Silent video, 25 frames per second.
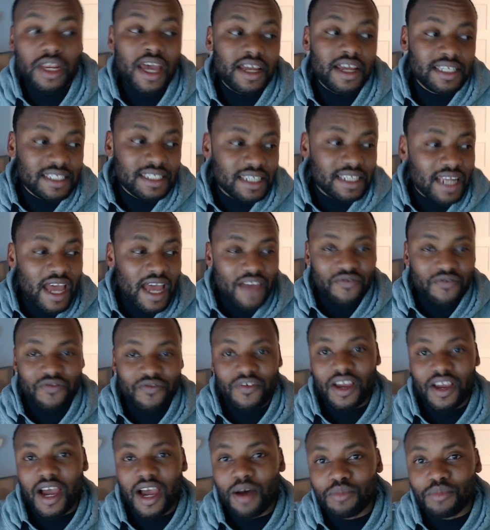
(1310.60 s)
If you let
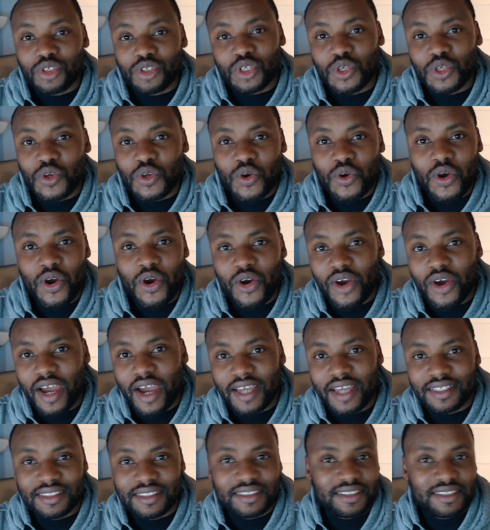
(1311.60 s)
life come to
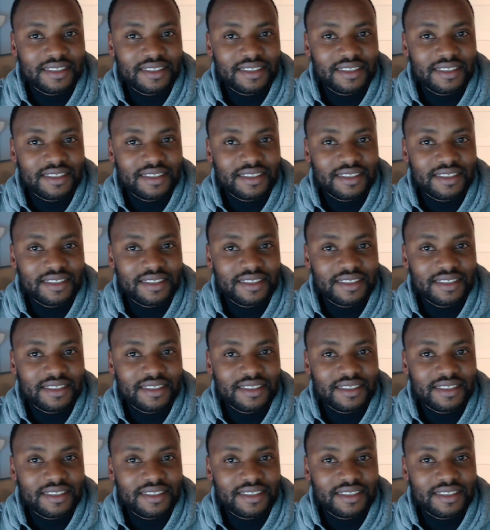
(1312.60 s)
you,